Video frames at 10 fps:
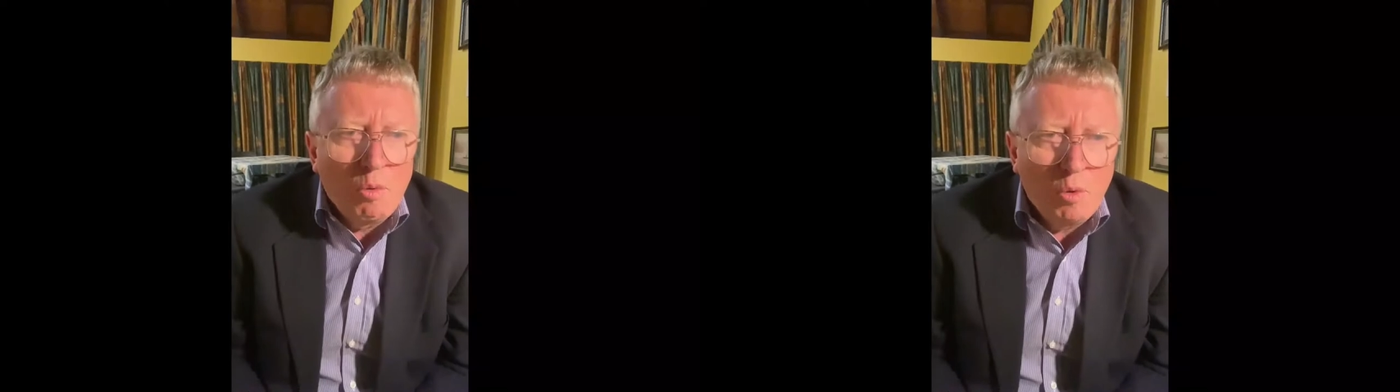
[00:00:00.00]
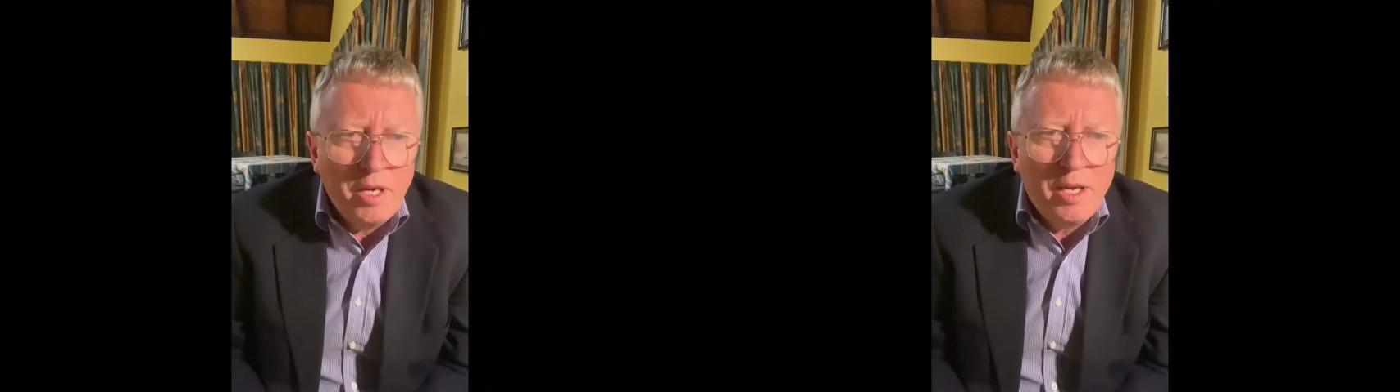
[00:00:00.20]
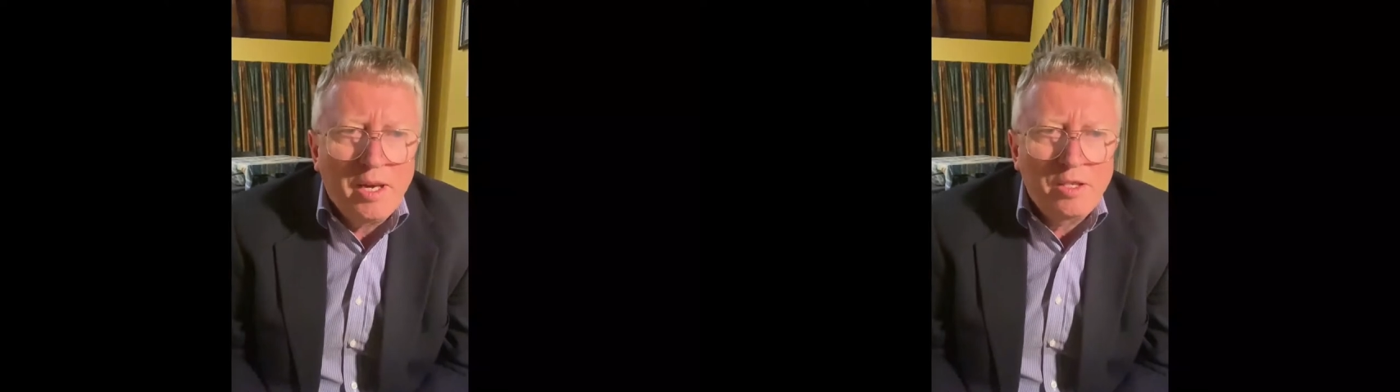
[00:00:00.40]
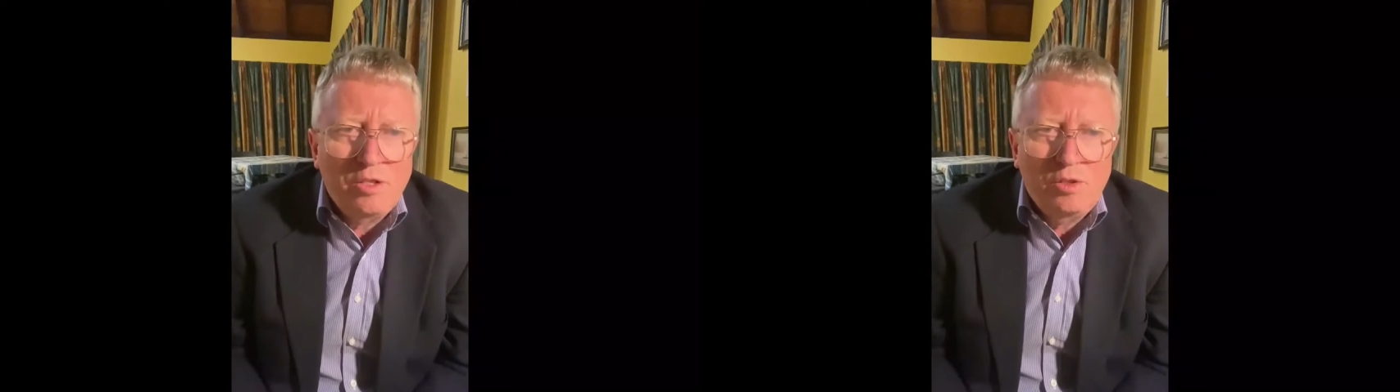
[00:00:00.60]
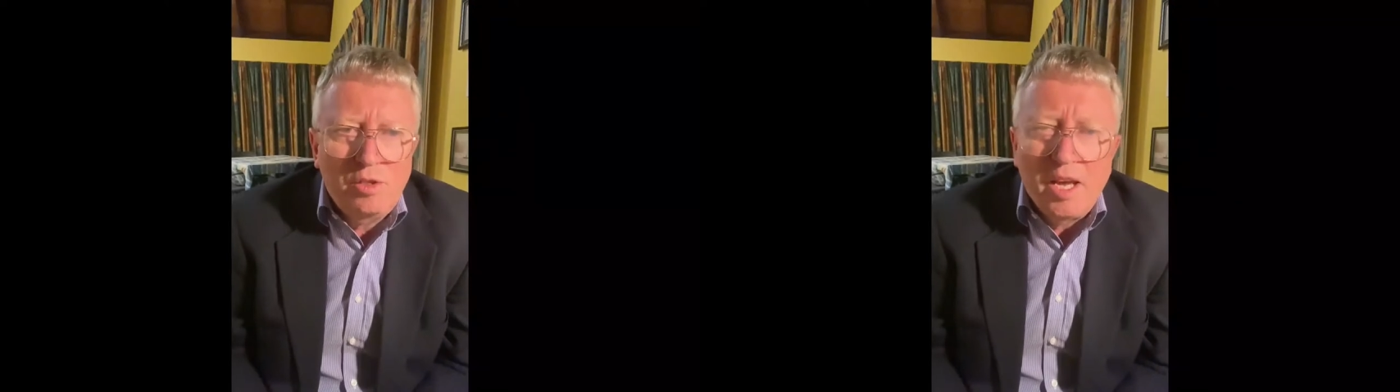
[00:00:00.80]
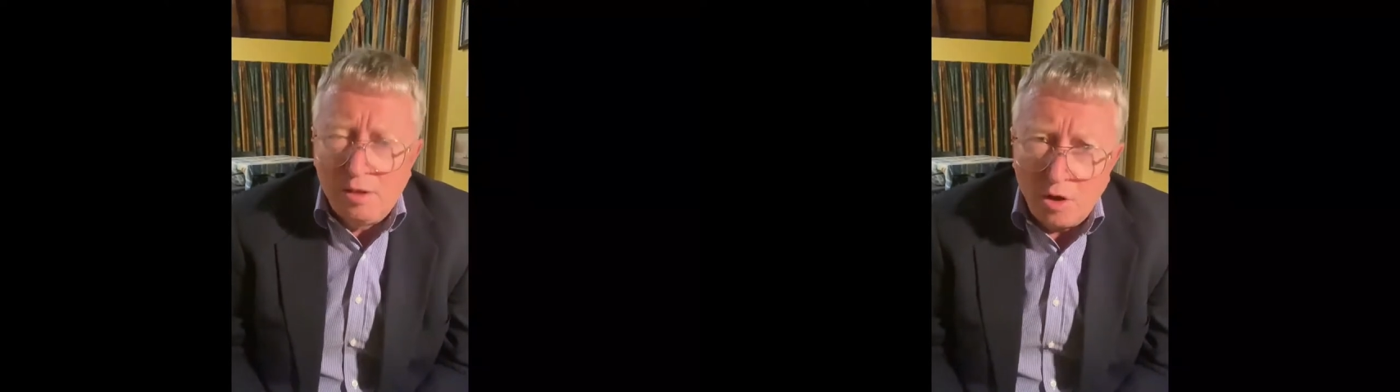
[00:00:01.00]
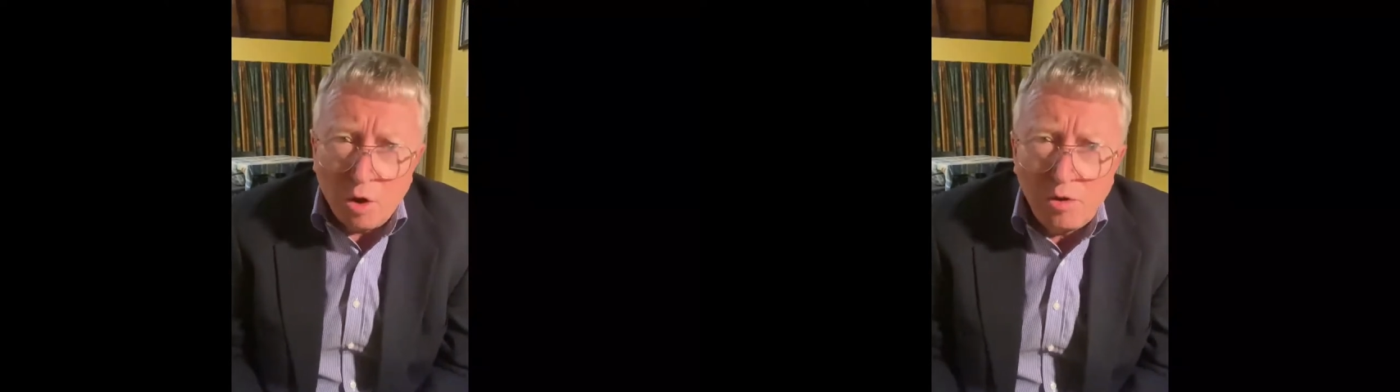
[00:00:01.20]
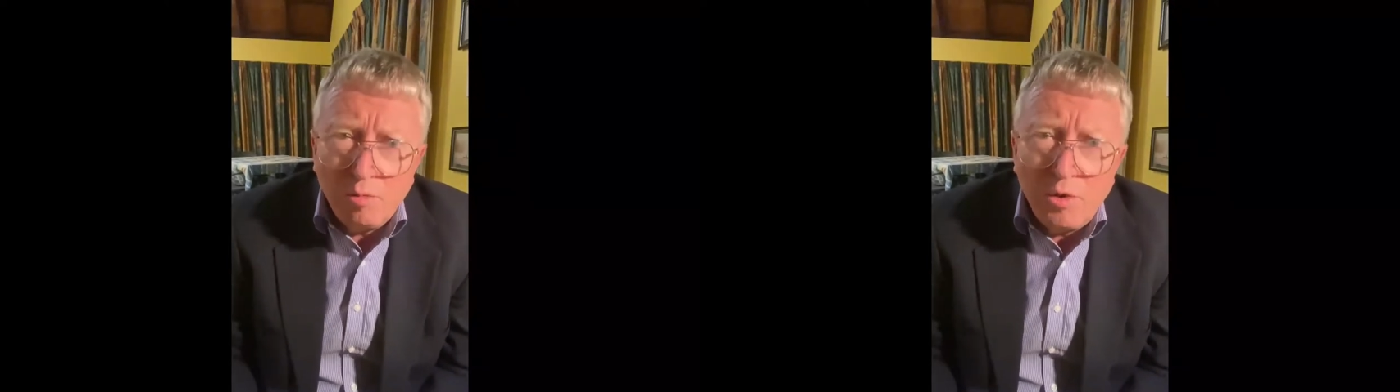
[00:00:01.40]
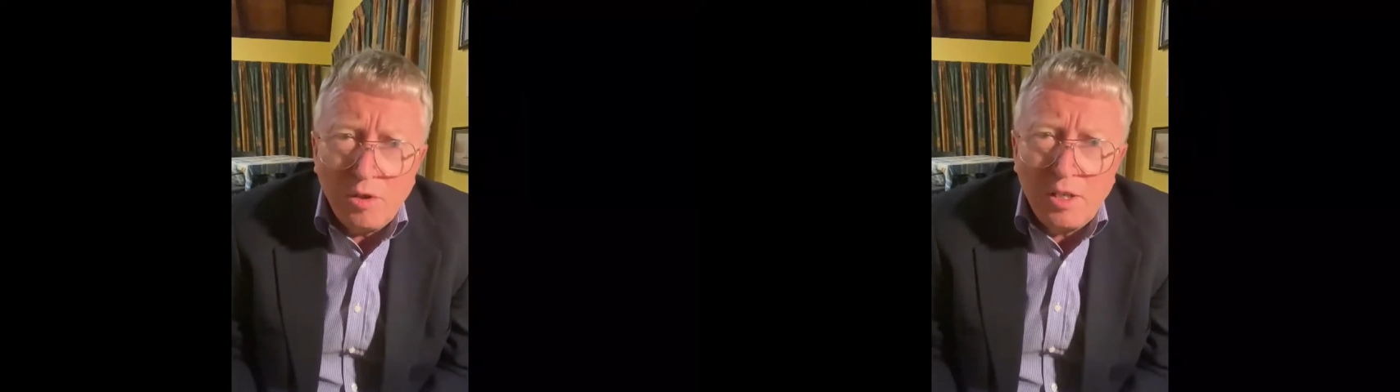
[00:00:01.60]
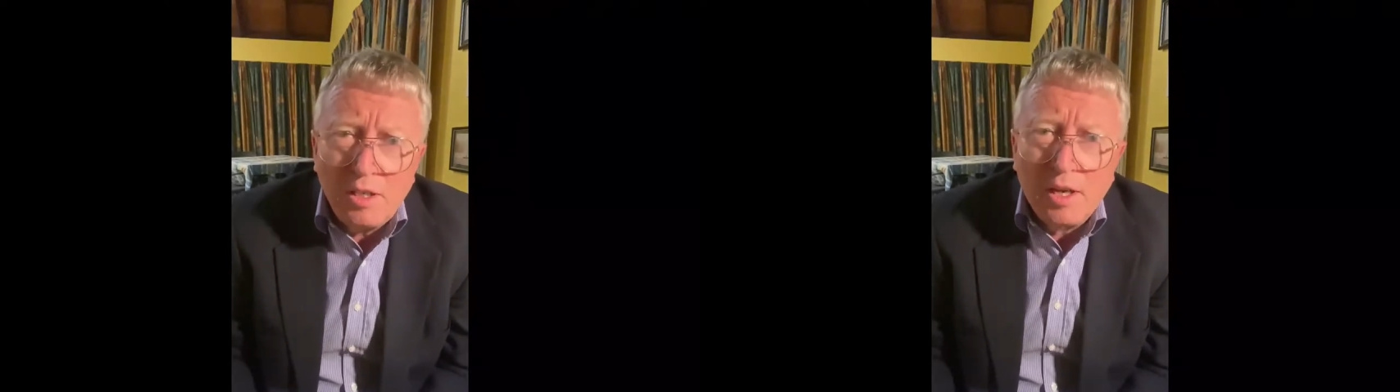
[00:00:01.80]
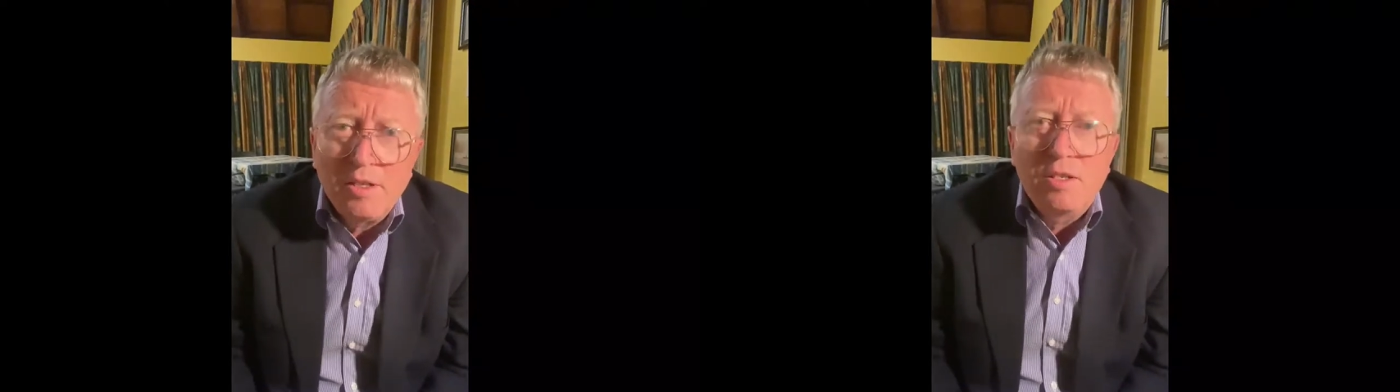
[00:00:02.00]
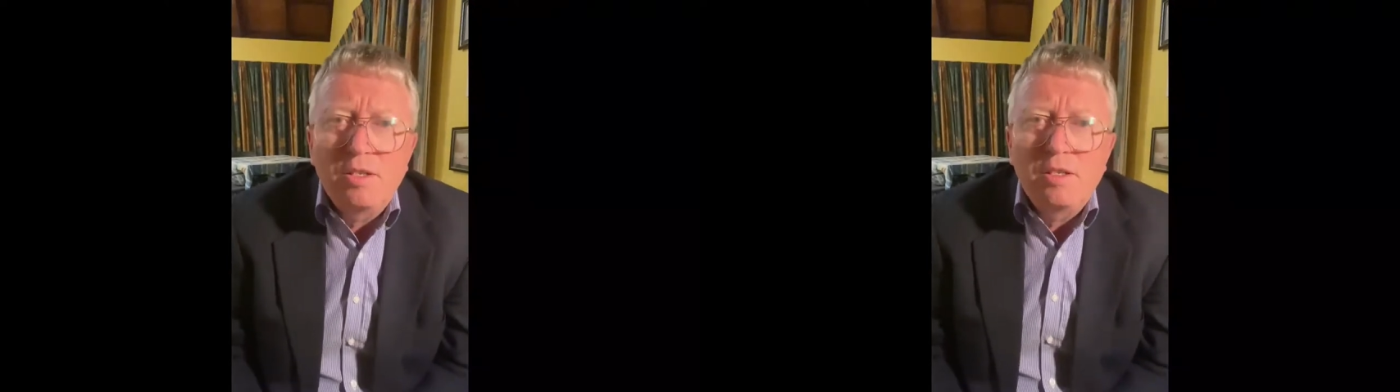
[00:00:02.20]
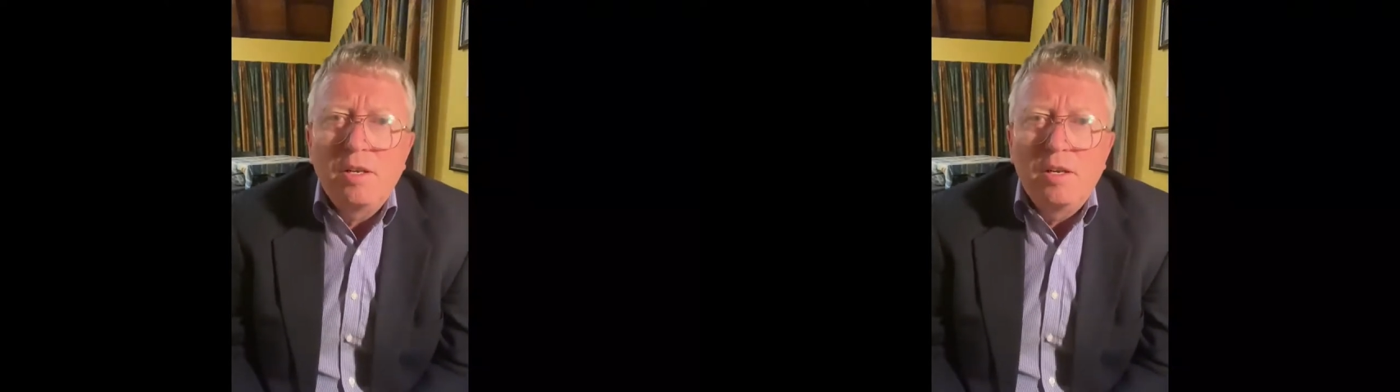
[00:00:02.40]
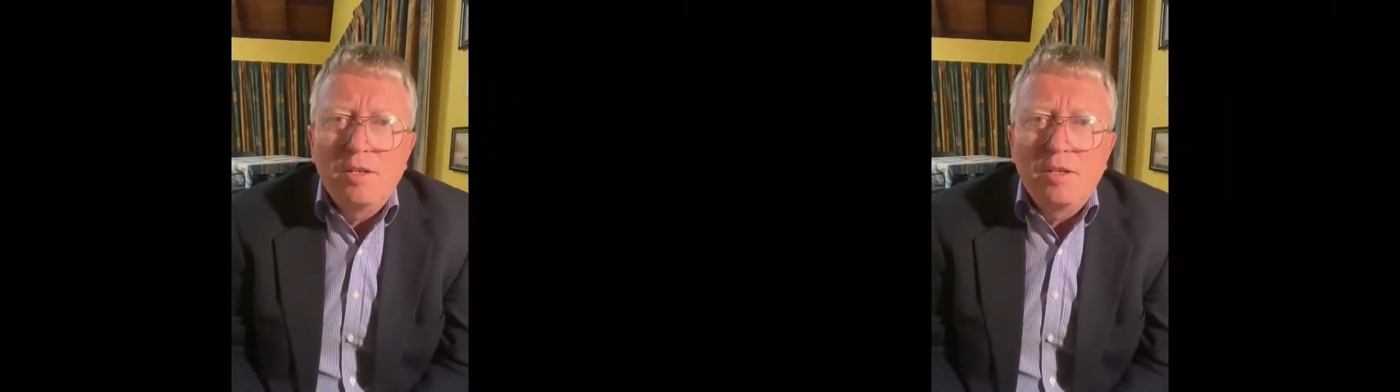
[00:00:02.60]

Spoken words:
we are in no community cases,